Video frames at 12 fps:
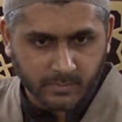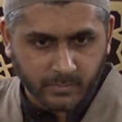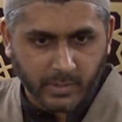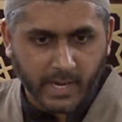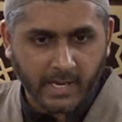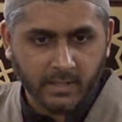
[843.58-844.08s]

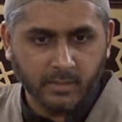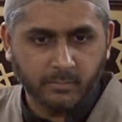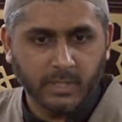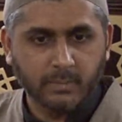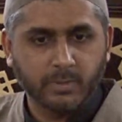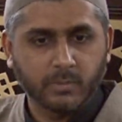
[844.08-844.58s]
brand,
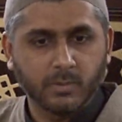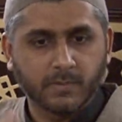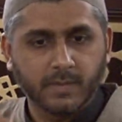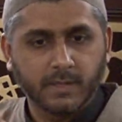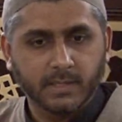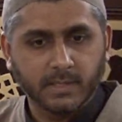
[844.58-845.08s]
people will
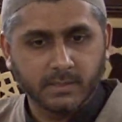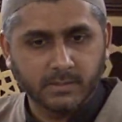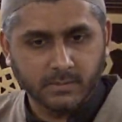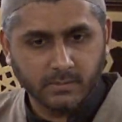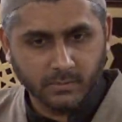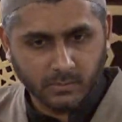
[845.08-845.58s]
think
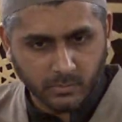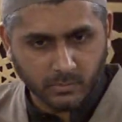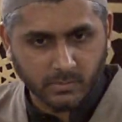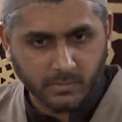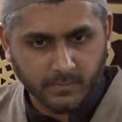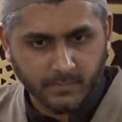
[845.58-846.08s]
he's
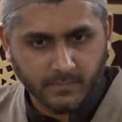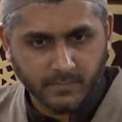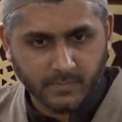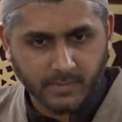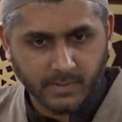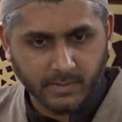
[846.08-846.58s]
cool.
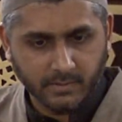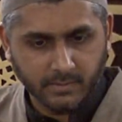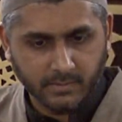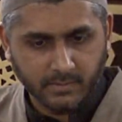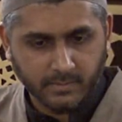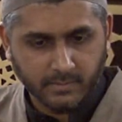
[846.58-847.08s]
Right?
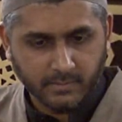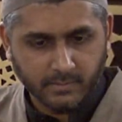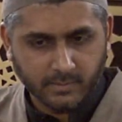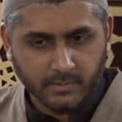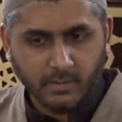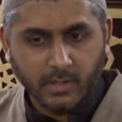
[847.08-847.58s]

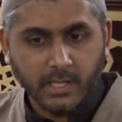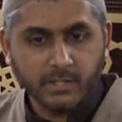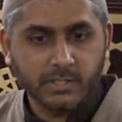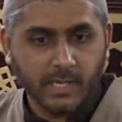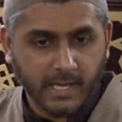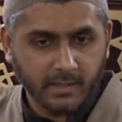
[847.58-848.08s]
A
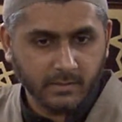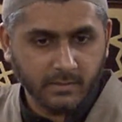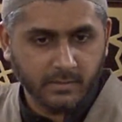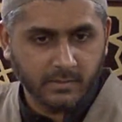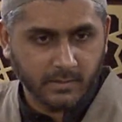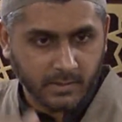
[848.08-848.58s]
child
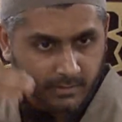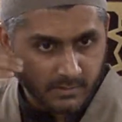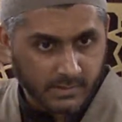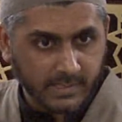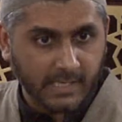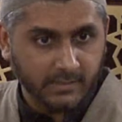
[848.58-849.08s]

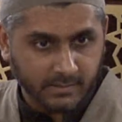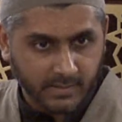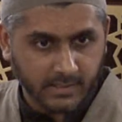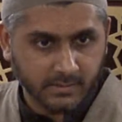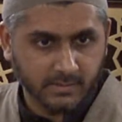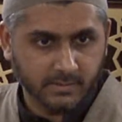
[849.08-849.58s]
understands
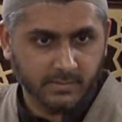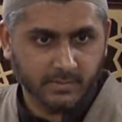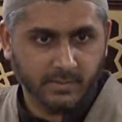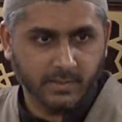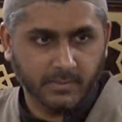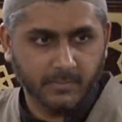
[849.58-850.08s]
that.
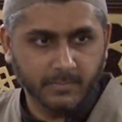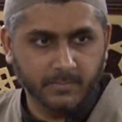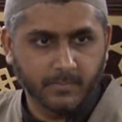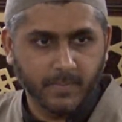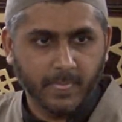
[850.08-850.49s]
Okay?